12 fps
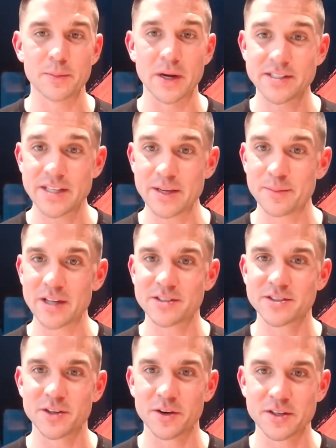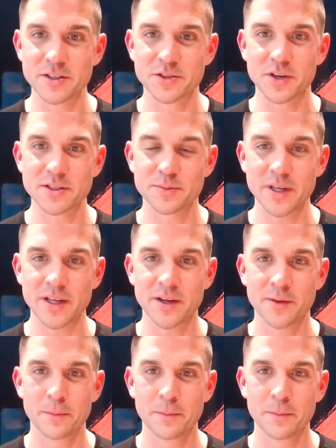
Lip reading: My teammates started to trust me.